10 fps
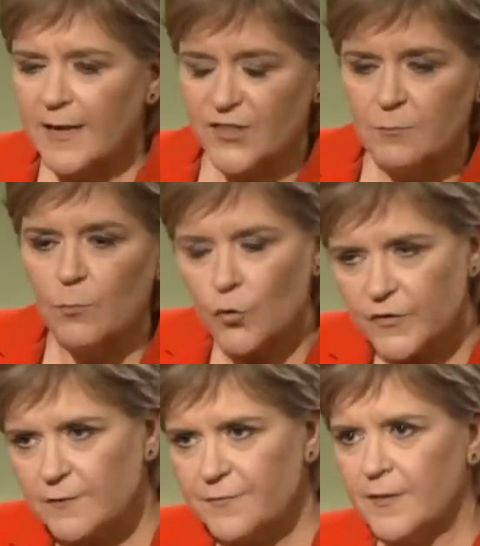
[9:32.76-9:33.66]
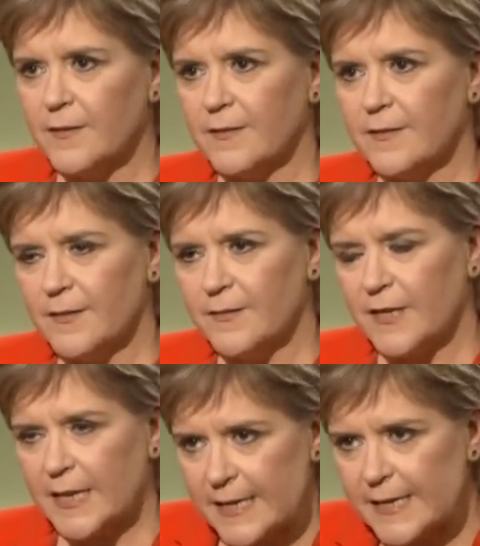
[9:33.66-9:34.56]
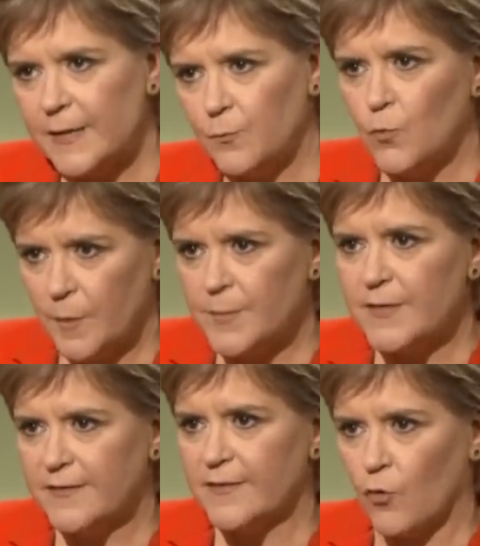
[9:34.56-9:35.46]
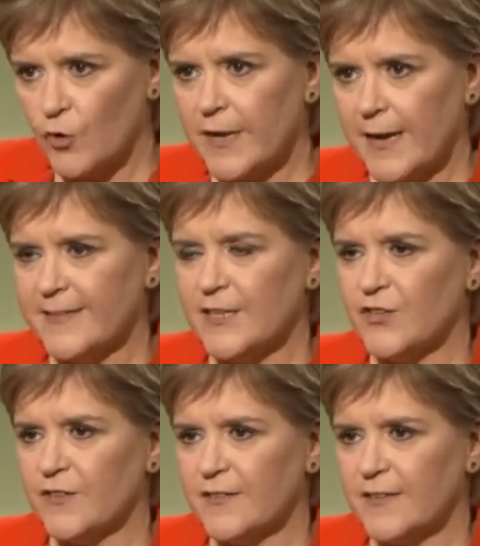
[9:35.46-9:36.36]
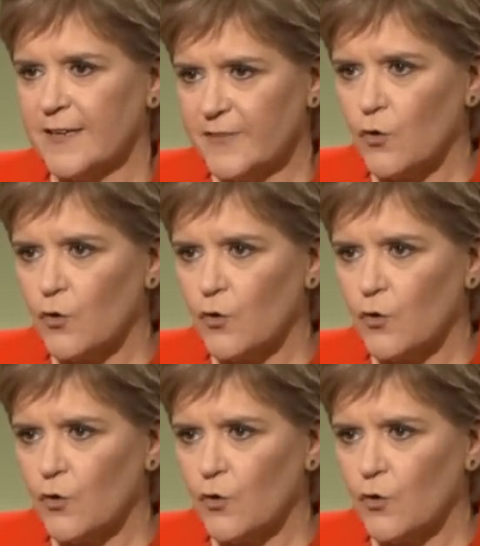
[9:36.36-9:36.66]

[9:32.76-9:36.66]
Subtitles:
actually, most of the key women's organisations in